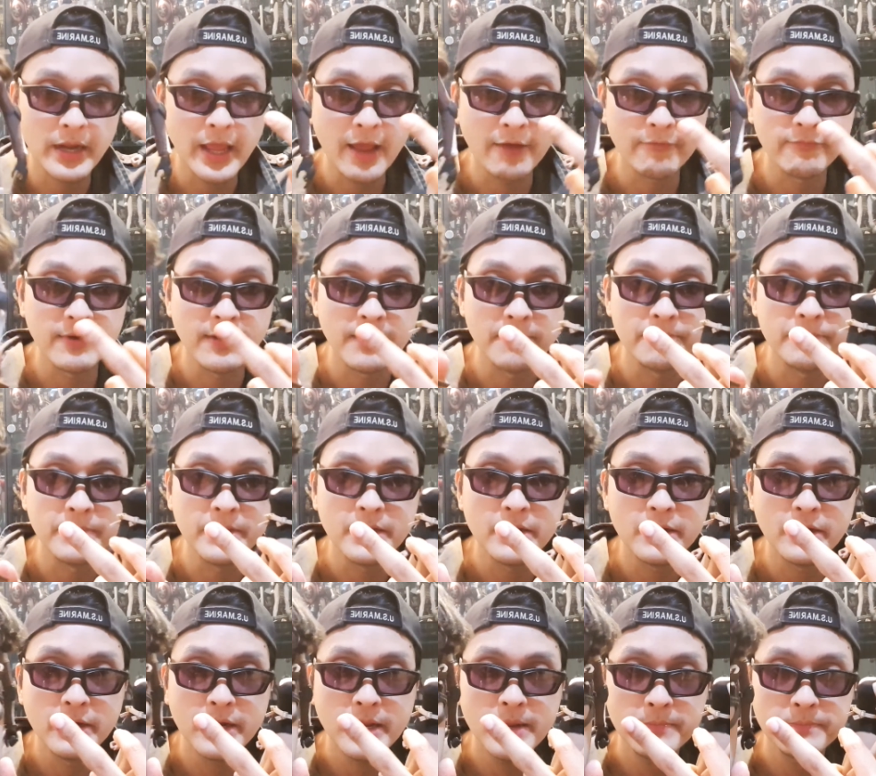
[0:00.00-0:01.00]
have a
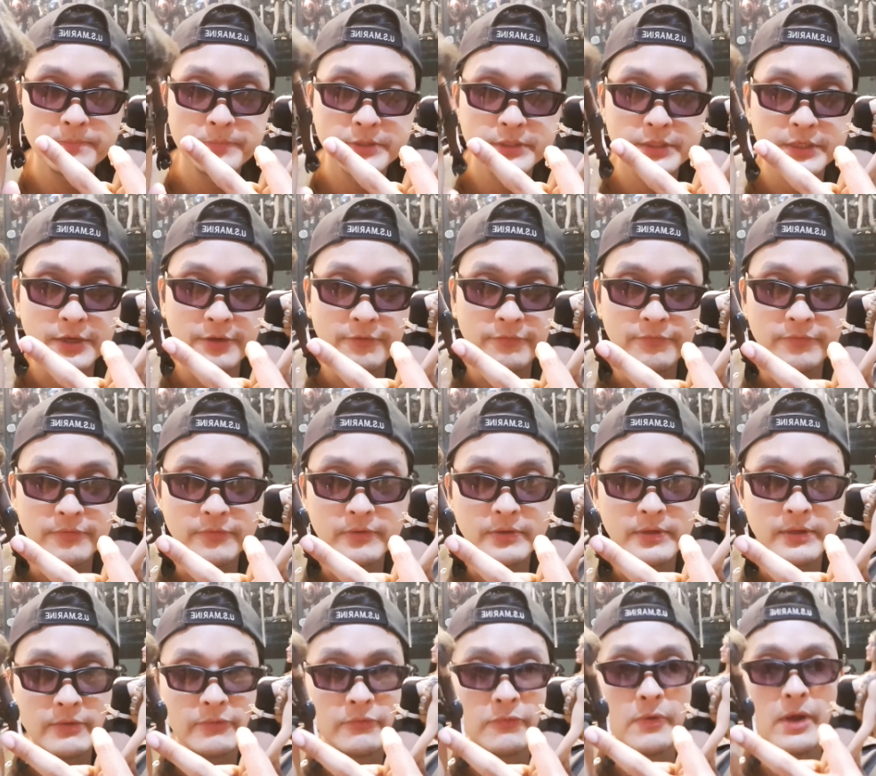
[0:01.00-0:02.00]
bigger hips.
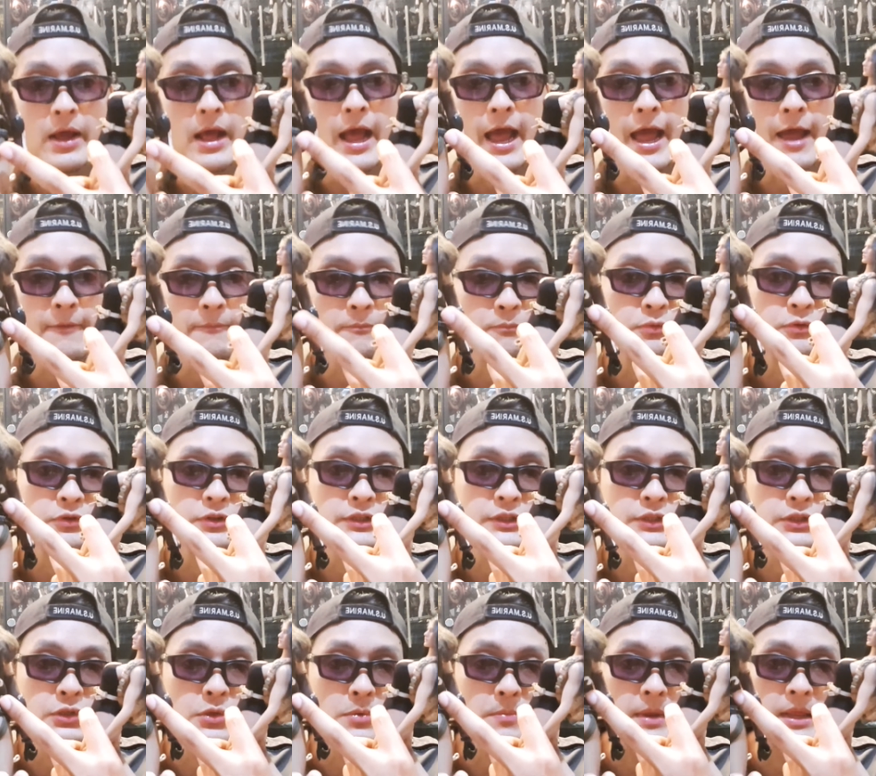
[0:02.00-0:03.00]
I have put
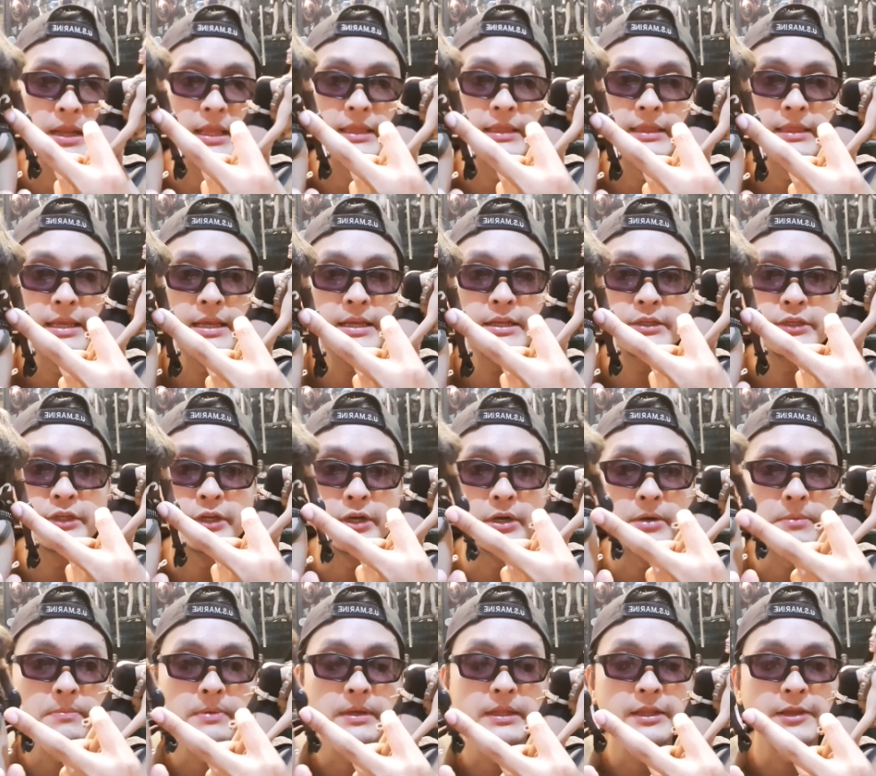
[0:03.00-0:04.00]
so many things
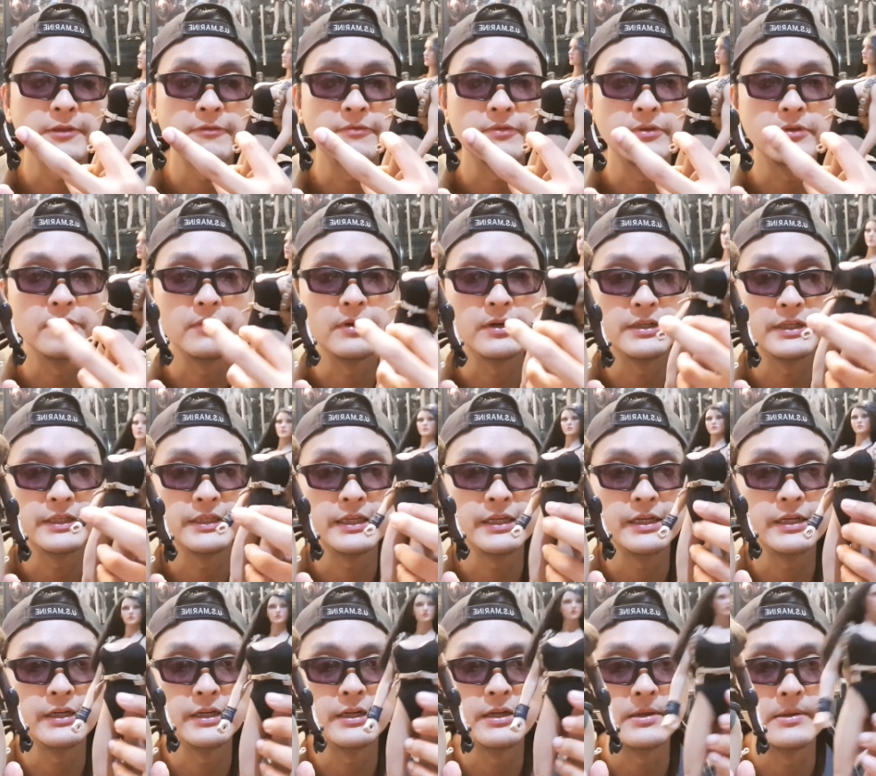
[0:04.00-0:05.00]
here, but if you
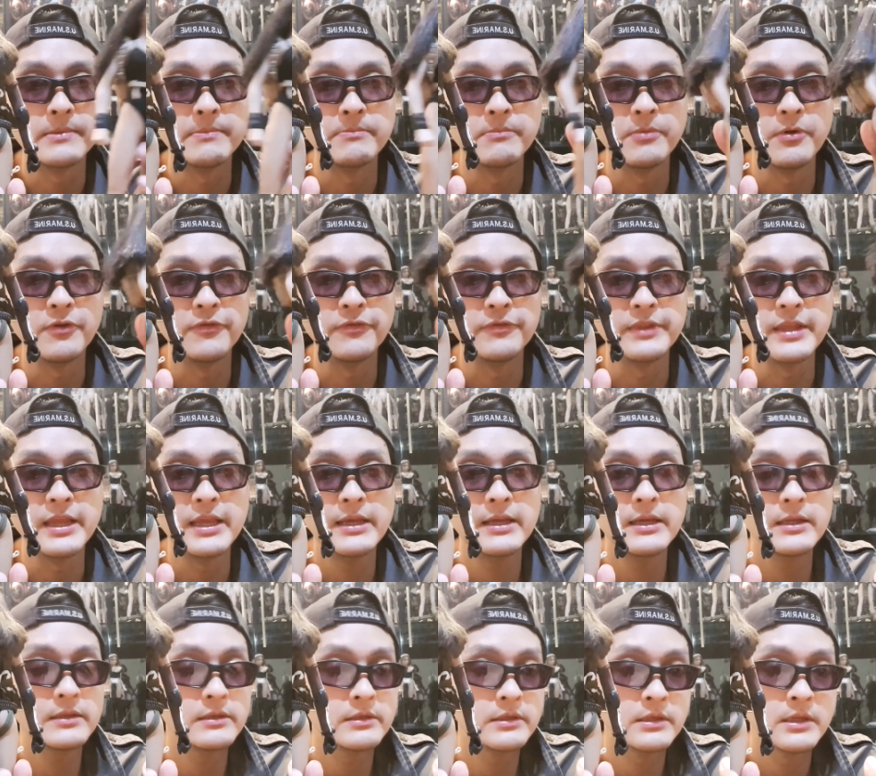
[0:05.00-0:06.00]
see them both
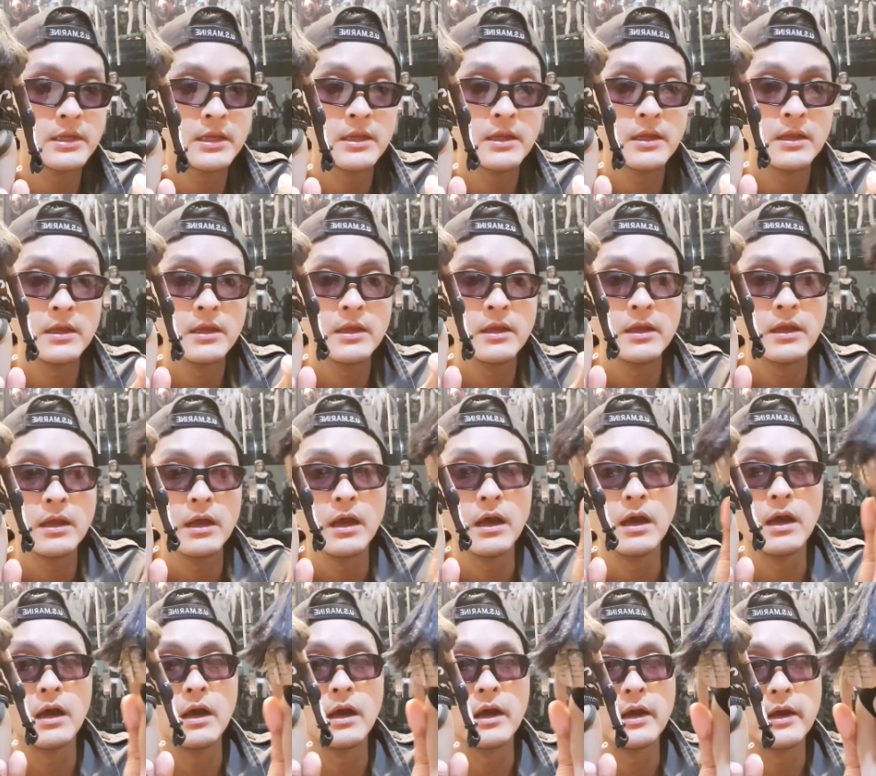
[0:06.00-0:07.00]
naked,
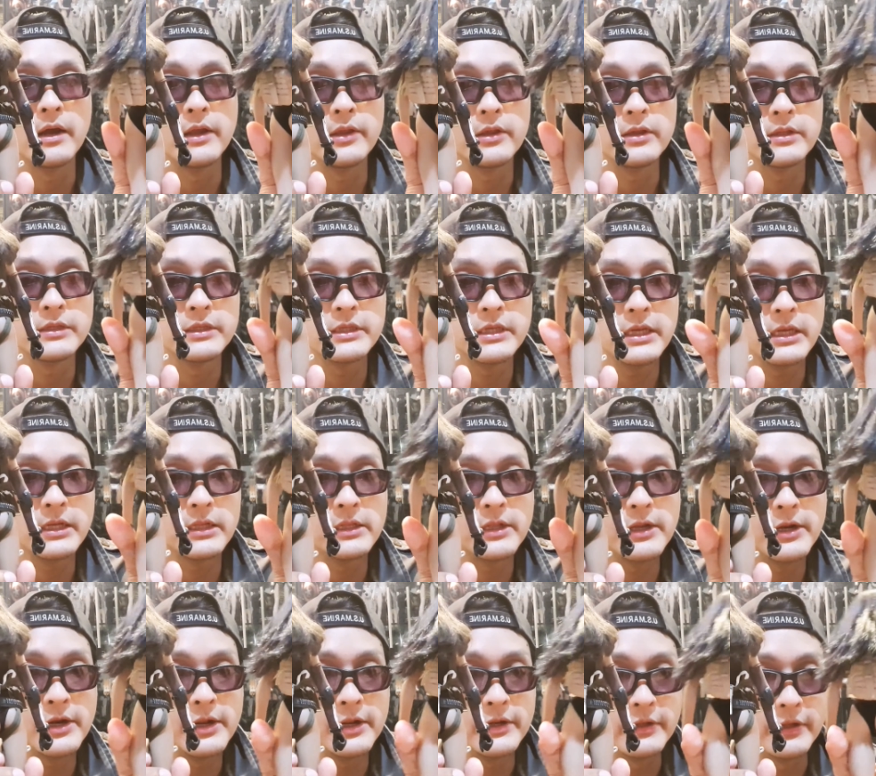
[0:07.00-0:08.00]
you can see
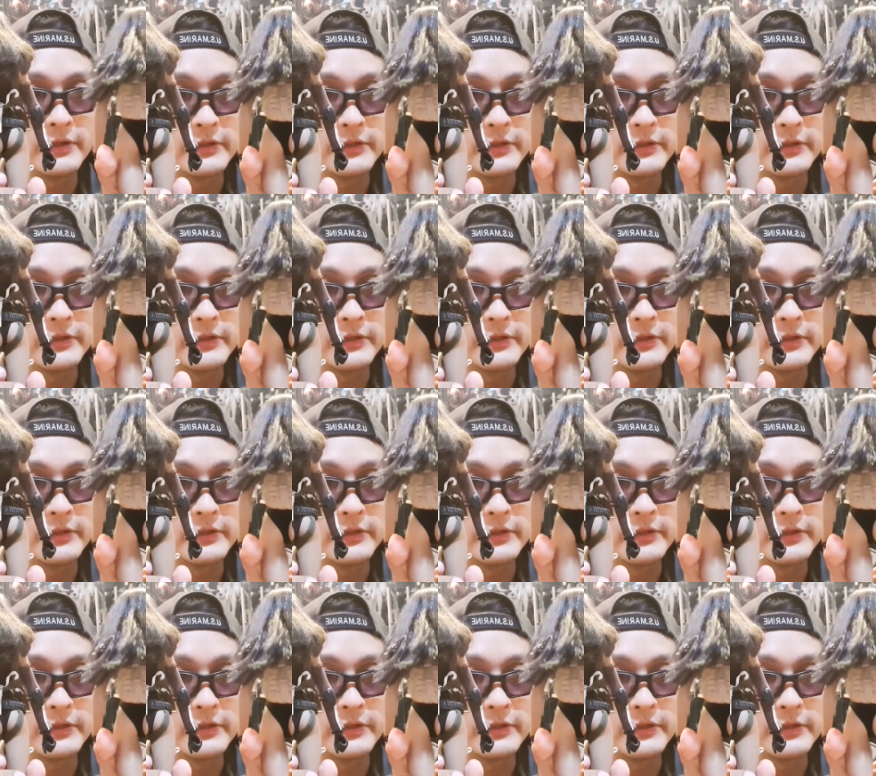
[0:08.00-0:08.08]
clearly the